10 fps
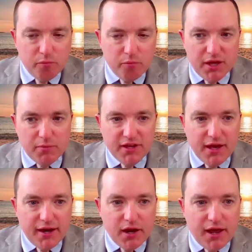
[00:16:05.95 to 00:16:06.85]
Maybe
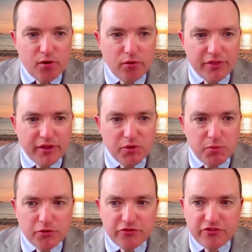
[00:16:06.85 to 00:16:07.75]
I don't think
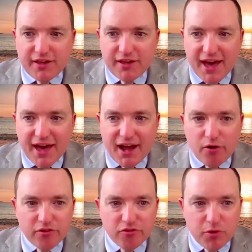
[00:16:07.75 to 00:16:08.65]
people seek that
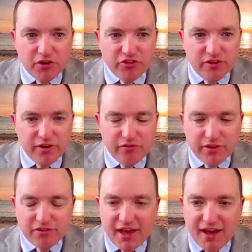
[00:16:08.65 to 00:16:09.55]
out as much, even if
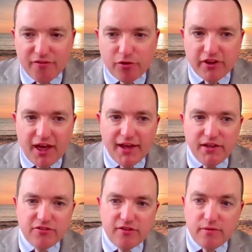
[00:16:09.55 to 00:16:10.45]
it's
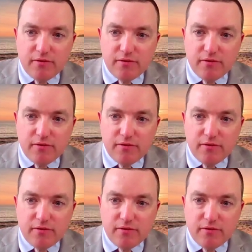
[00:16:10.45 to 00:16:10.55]
advertised.